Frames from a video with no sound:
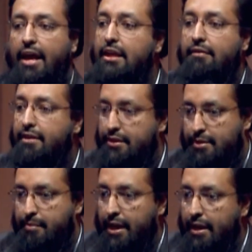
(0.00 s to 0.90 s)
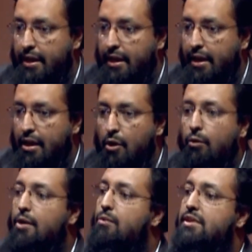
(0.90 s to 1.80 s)
had given it to me.
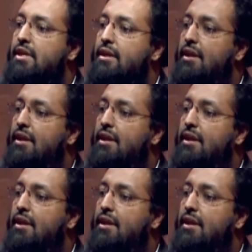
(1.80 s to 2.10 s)
What was it?